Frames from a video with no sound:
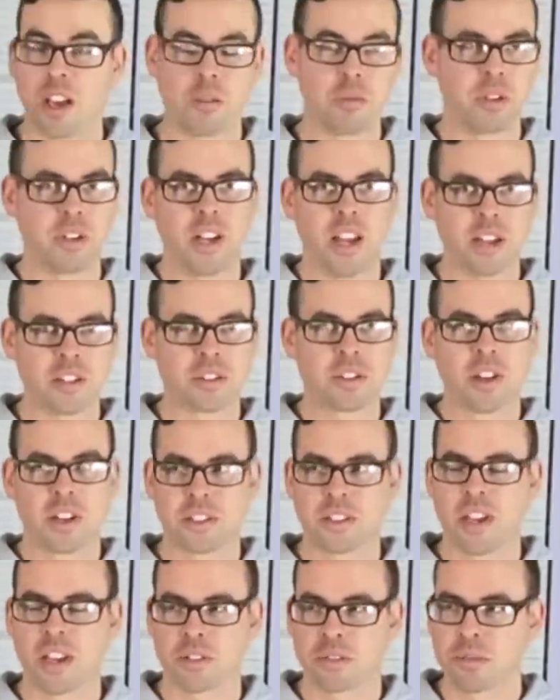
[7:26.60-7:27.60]
I wouldn't ask you guys
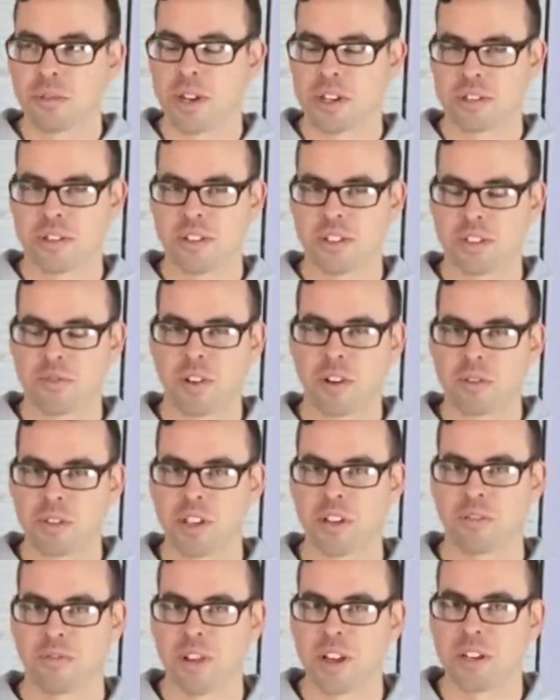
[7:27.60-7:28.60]
to ask questions if I would
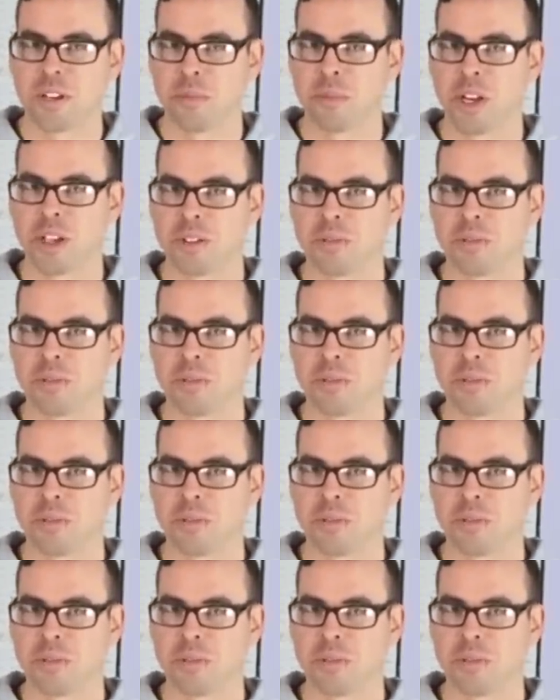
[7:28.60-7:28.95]
get offended by